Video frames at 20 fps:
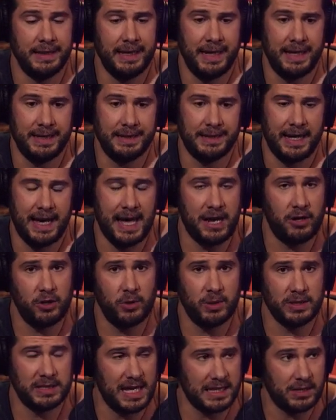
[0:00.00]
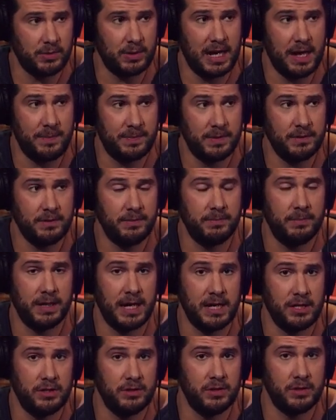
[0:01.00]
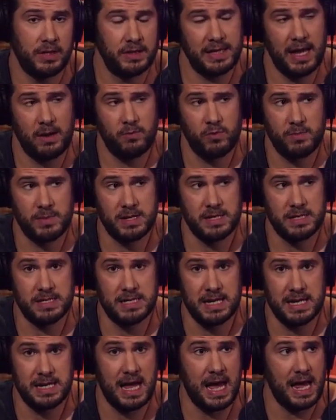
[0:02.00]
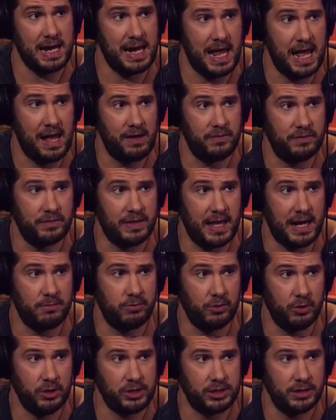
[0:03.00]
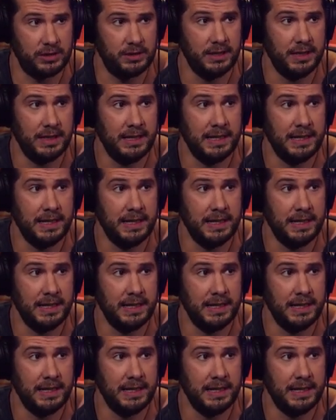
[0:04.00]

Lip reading: And I don't know exactly what happened, but I do know that that woman did not have that abortion.